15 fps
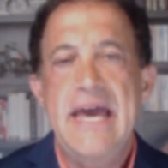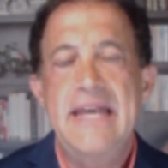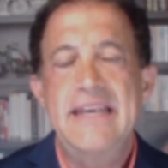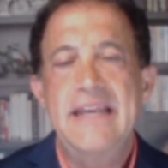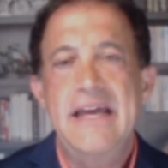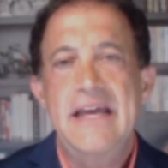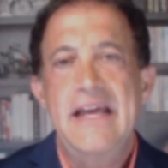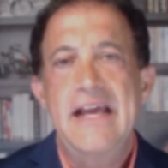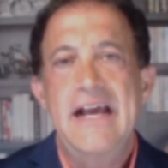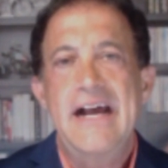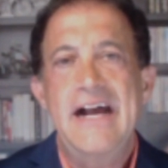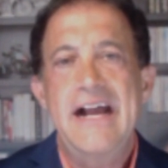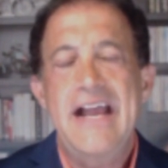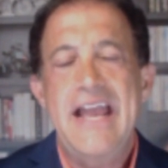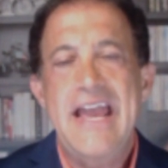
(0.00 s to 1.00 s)
and
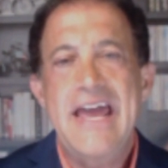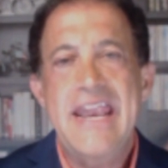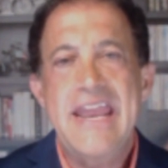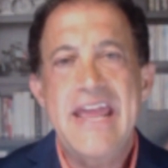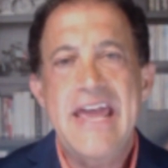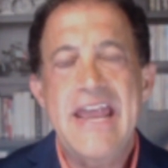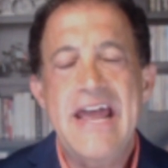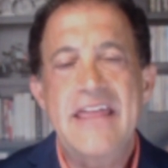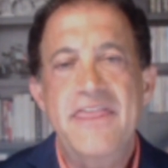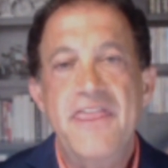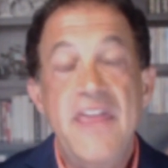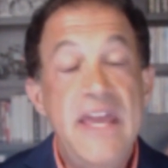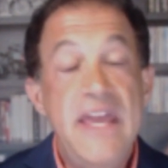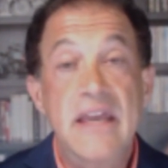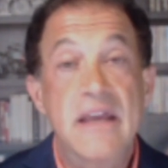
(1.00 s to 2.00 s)
and and I
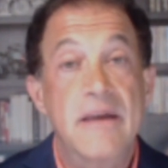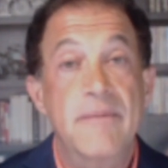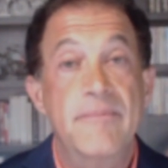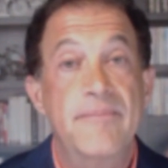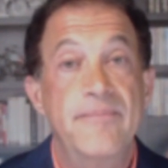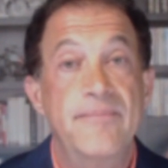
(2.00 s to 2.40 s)
think,